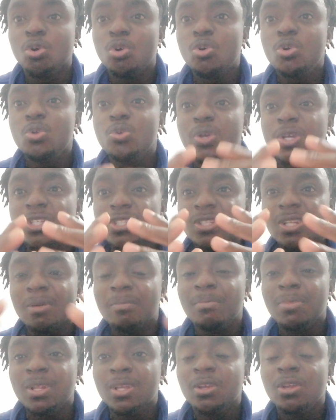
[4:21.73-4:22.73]
All your,
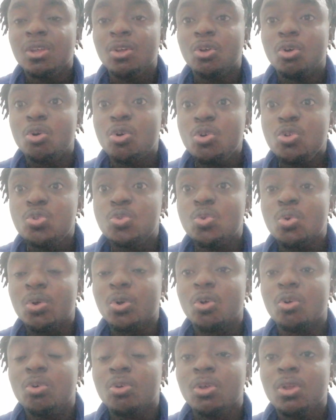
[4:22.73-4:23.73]
establish, all your